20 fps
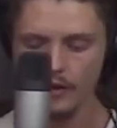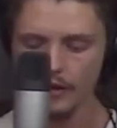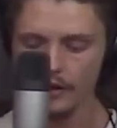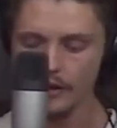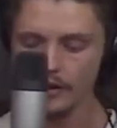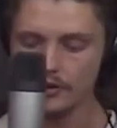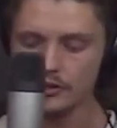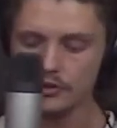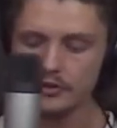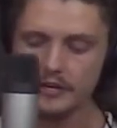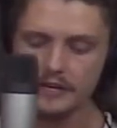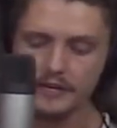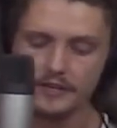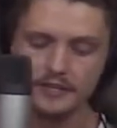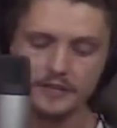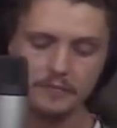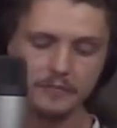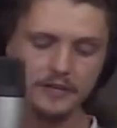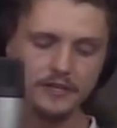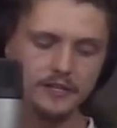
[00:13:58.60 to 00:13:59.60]
uh,
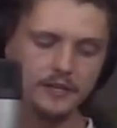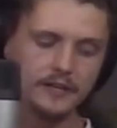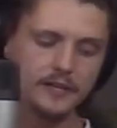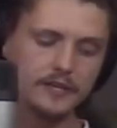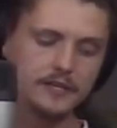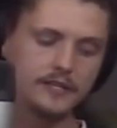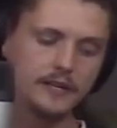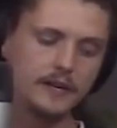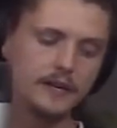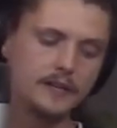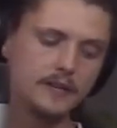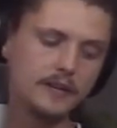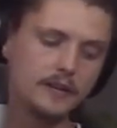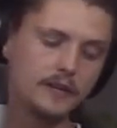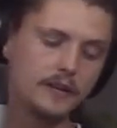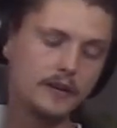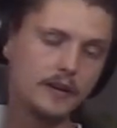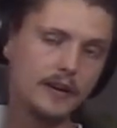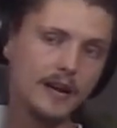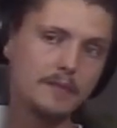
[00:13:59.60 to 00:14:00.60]
Judaism, I started
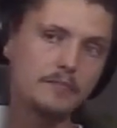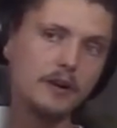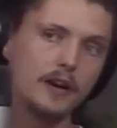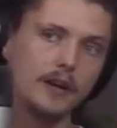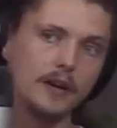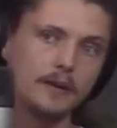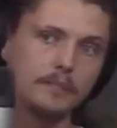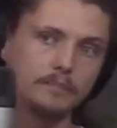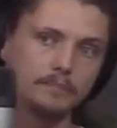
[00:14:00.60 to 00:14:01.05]
studying the Kabbalah.